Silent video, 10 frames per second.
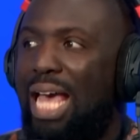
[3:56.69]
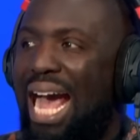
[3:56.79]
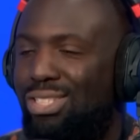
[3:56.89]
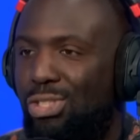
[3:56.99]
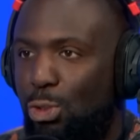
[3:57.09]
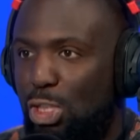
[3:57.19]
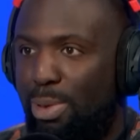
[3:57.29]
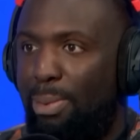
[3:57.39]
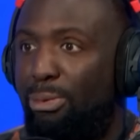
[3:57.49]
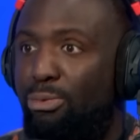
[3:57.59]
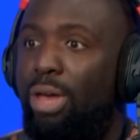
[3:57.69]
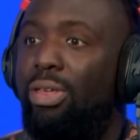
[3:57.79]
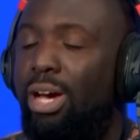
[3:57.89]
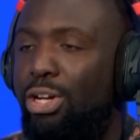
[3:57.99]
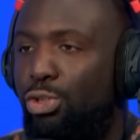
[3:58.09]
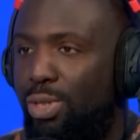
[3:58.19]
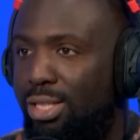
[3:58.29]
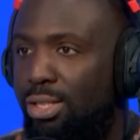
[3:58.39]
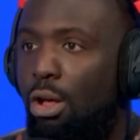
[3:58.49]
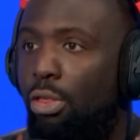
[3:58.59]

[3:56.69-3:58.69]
attitudes about people from other countries,